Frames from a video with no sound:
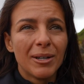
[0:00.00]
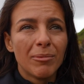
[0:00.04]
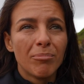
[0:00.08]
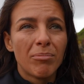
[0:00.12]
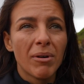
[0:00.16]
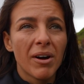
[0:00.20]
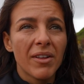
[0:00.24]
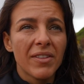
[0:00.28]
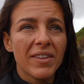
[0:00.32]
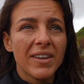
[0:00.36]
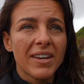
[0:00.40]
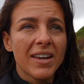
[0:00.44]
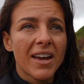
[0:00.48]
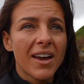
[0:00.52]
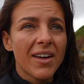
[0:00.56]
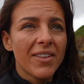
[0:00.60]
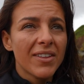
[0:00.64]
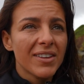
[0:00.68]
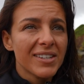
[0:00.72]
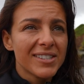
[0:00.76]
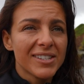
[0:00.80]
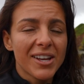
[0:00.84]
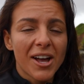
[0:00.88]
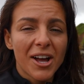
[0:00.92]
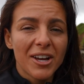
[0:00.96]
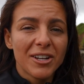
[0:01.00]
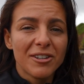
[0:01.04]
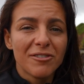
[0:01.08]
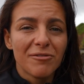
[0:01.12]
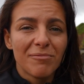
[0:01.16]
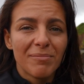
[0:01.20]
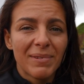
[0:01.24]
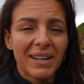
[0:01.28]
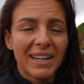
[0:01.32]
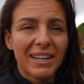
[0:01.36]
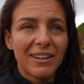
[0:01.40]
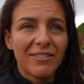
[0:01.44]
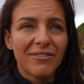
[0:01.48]
But the other side of
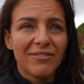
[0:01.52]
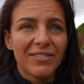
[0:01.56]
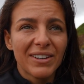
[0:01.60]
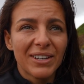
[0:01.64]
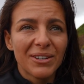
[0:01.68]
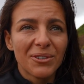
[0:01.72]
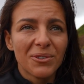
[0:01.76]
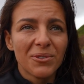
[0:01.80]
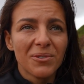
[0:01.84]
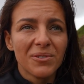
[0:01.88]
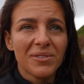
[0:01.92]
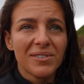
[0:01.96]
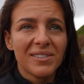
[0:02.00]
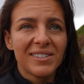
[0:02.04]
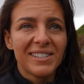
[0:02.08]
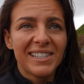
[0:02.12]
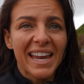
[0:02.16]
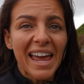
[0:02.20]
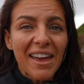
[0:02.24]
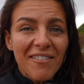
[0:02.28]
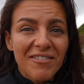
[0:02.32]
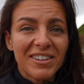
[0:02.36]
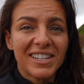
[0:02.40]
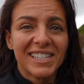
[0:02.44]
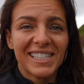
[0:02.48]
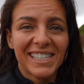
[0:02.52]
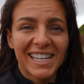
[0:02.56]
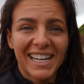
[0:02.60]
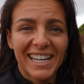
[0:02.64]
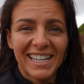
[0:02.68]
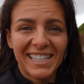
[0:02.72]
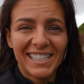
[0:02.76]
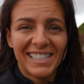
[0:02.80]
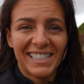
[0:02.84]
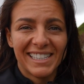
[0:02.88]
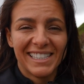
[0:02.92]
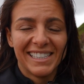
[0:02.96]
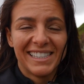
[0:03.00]
me feels
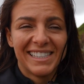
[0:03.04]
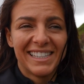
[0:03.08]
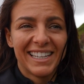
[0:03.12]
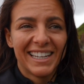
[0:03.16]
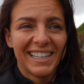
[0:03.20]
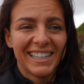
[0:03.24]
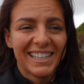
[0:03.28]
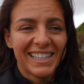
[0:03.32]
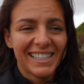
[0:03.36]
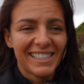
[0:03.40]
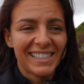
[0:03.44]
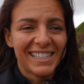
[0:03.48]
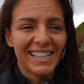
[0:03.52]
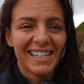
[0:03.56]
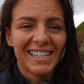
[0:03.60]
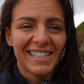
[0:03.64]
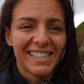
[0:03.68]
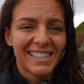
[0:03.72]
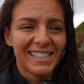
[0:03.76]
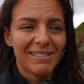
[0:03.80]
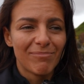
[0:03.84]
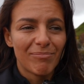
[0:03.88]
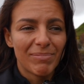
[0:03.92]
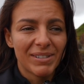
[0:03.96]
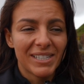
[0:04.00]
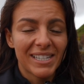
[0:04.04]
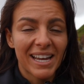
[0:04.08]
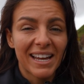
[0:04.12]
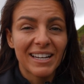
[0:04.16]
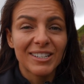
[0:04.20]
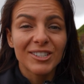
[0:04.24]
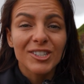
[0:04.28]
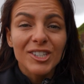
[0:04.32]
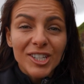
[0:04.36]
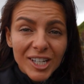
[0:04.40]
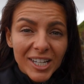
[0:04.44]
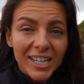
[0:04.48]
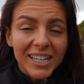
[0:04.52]
devastated that this is
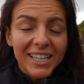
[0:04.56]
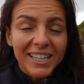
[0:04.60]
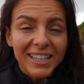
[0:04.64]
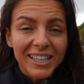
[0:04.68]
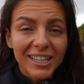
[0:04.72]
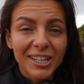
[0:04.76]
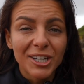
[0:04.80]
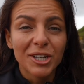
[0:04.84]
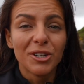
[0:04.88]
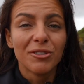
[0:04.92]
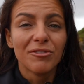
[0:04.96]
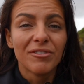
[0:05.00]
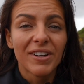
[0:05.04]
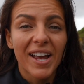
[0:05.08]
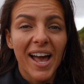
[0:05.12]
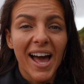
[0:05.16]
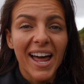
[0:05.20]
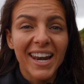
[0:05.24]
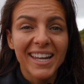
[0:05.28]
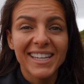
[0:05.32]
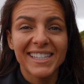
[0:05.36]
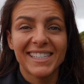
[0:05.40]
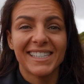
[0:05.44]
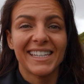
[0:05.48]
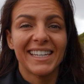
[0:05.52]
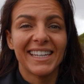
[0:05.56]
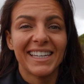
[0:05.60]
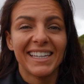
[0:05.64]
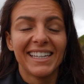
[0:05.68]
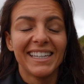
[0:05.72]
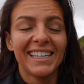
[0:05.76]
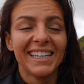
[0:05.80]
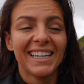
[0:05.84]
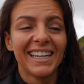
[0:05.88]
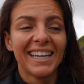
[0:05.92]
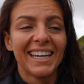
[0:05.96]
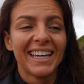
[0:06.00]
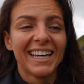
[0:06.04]
potentially the new
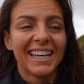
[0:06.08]
reality.